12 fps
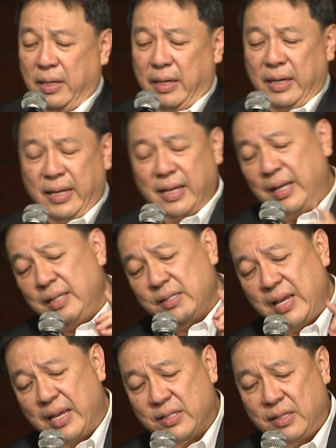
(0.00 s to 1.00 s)
in
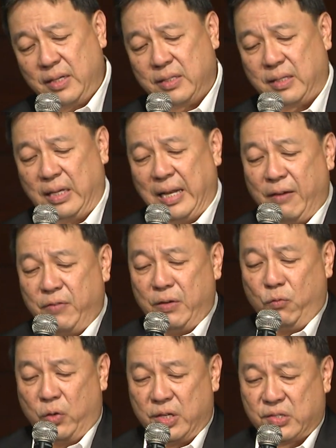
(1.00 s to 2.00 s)
Ecclesiastes
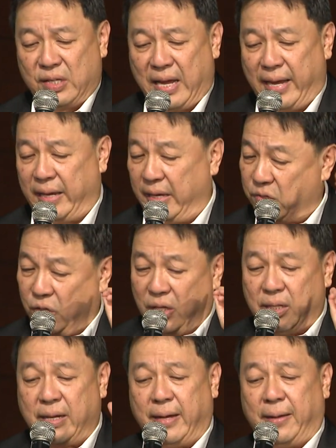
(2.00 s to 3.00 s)
11:9, it's
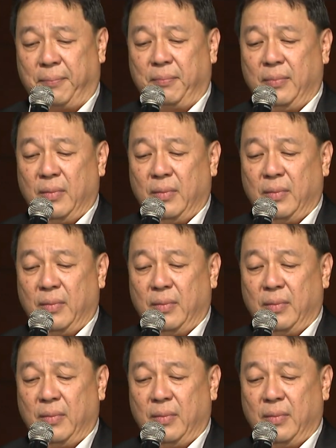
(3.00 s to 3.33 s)
not there.